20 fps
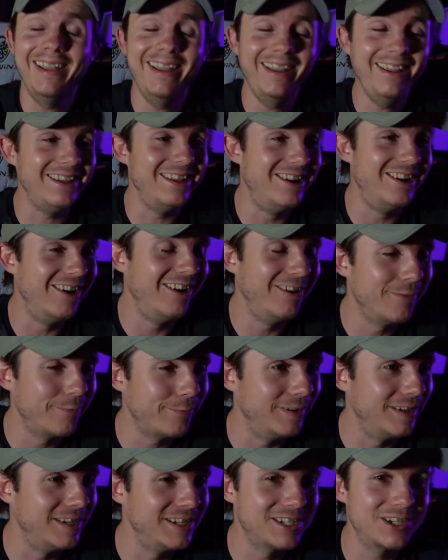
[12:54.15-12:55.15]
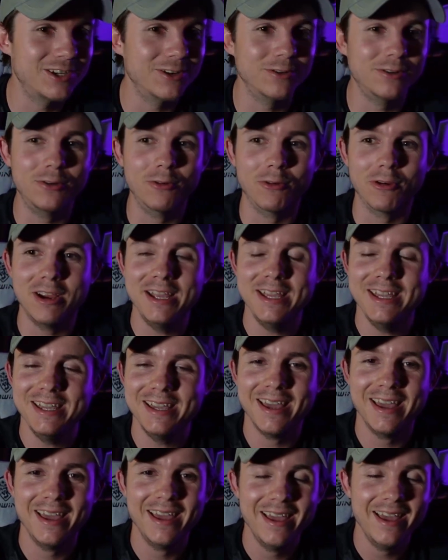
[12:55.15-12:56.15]
you know, finish your degree,
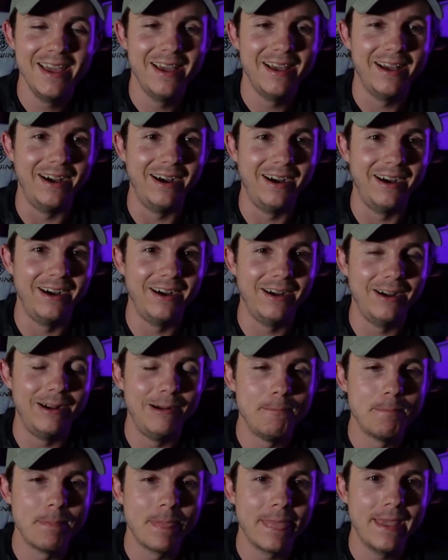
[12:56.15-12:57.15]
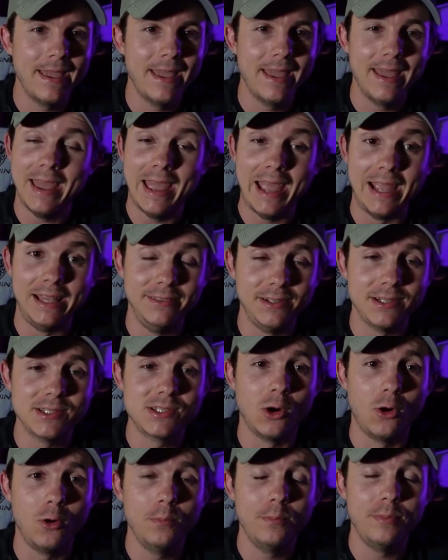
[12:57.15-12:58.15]
uh, and let's
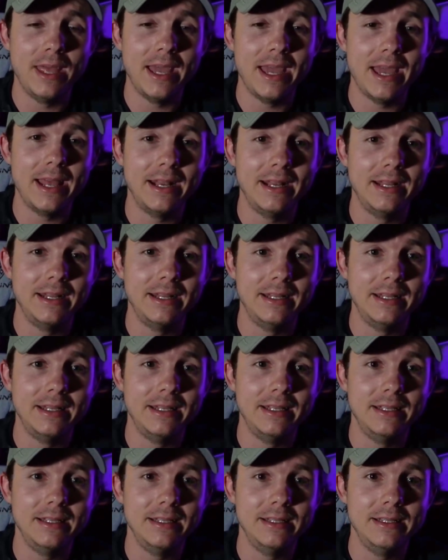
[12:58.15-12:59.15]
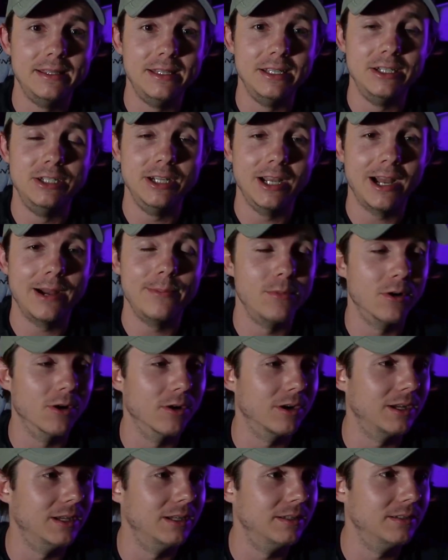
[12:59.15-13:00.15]
hope that the job
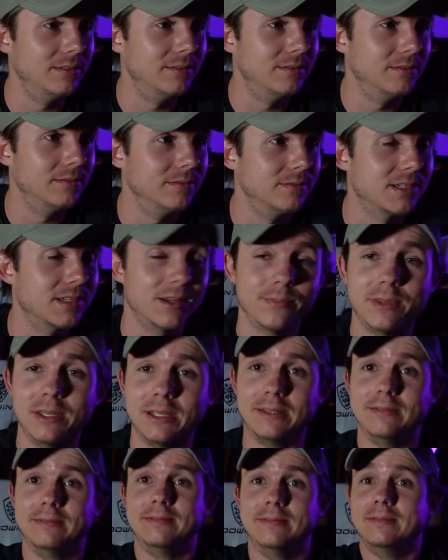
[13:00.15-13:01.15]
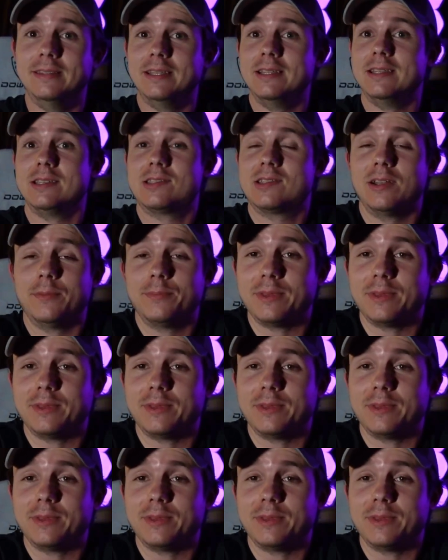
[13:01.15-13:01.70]
market something something